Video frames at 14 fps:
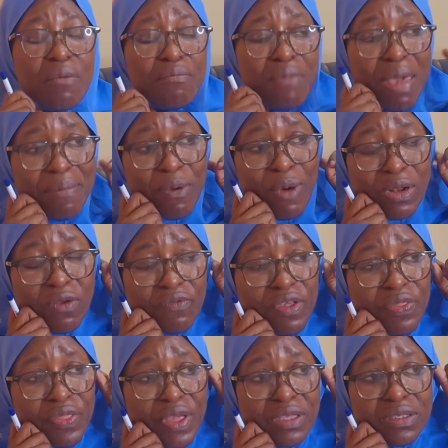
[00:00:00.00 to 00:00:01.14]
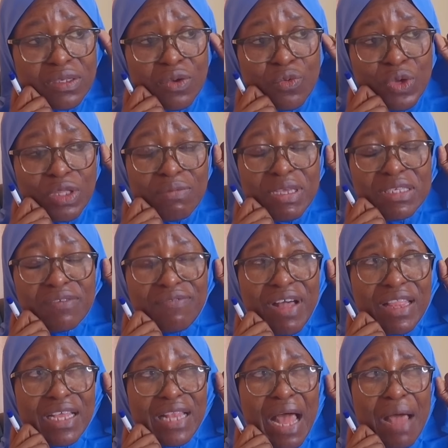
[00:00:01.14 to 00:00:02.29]
maybe one of the things with me is the
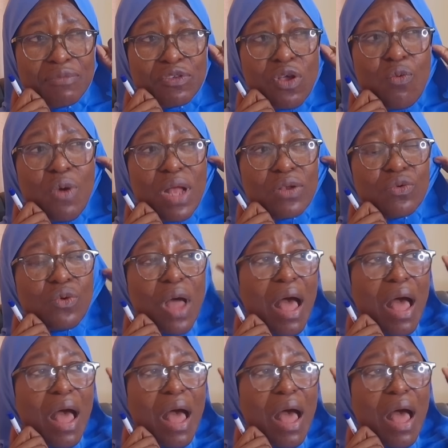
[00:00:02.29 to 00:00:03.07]
fact that I'm someone who,